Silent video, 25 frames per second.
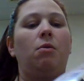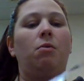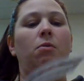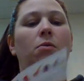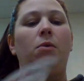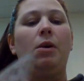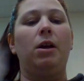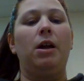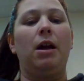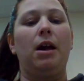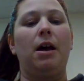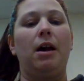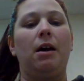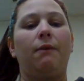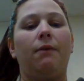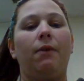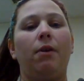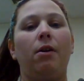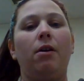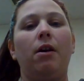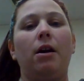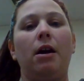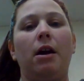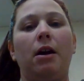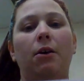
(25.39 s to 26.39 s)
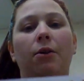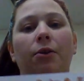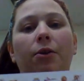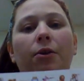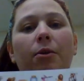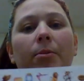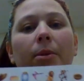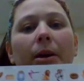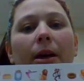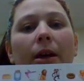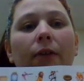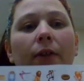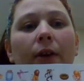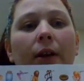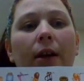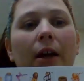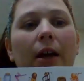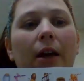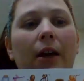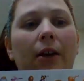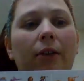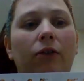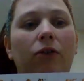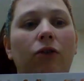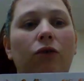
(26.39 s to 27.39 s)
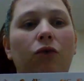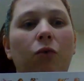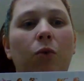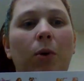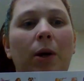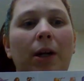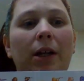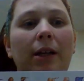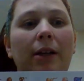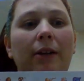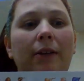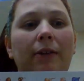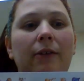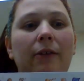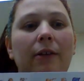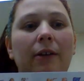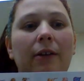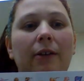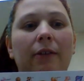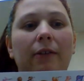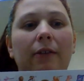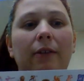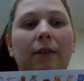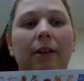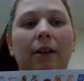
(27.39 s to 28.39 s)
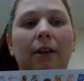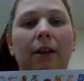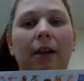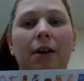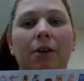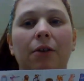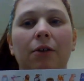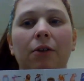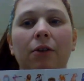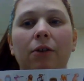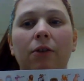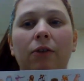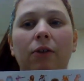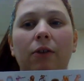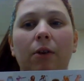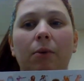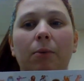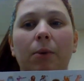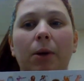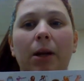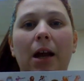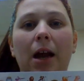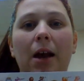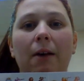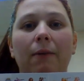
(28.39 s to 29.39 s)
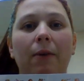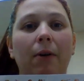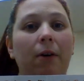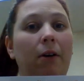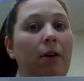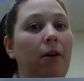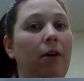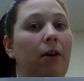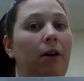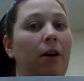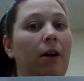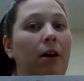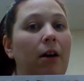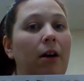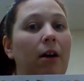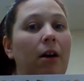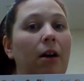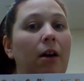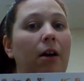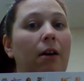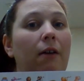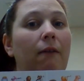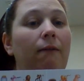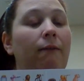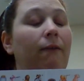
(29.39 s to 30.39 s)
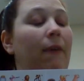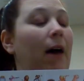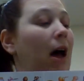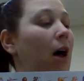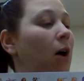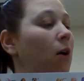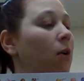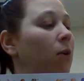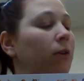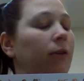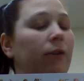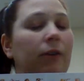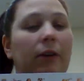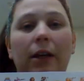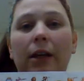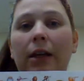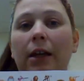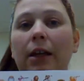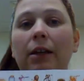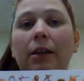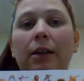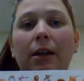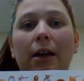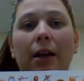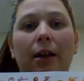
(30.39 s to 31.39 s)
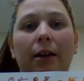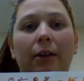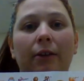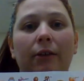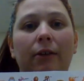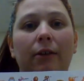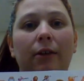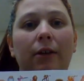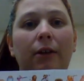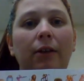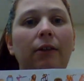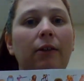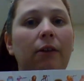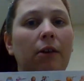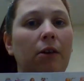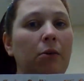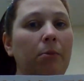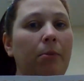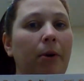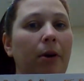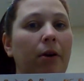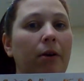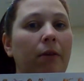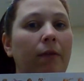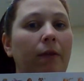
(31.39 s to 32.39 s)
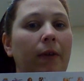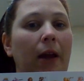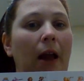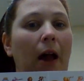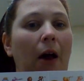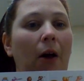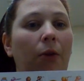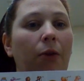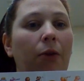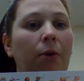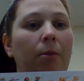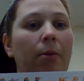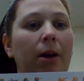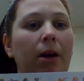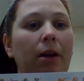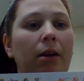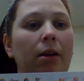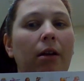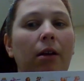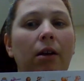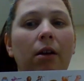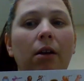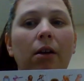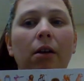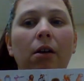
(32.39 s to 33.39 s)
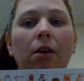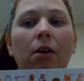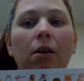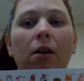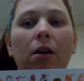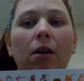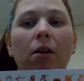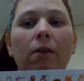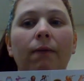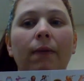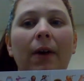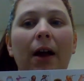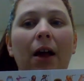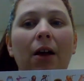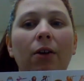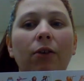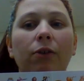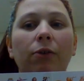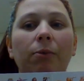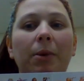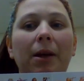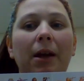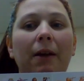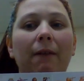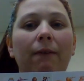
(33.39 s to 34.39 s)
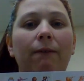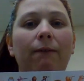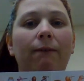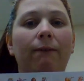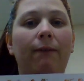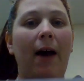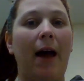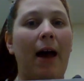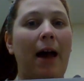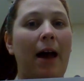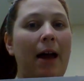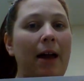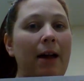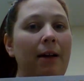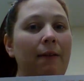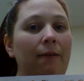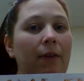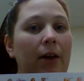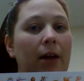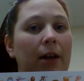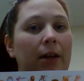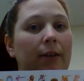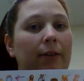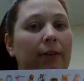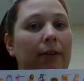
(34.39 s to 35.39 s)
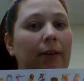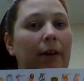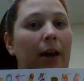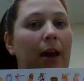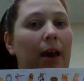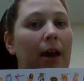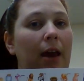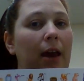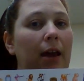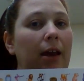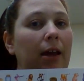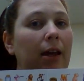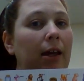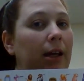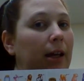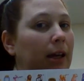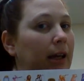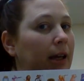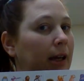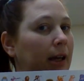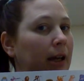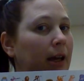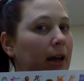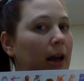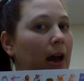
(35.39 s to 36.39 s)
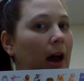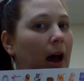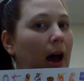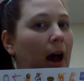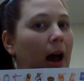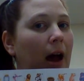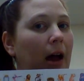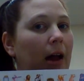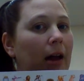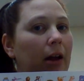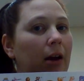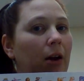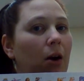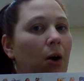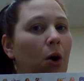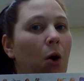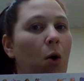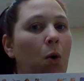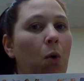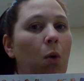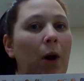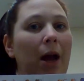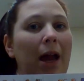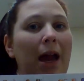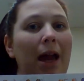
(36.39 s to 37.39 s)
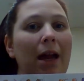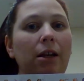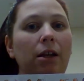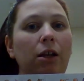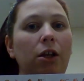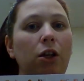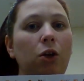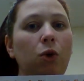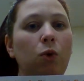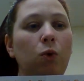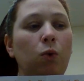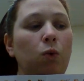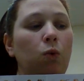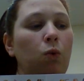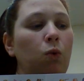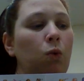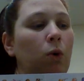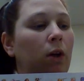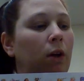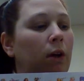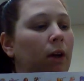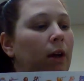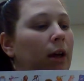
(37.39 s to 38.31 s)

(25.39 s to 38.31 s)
We have our alphabet that has 26 letters. We have our vowels and consonants that are part of the alphabet. Our vowels, we have 5, and it's A, E, I, O, and U.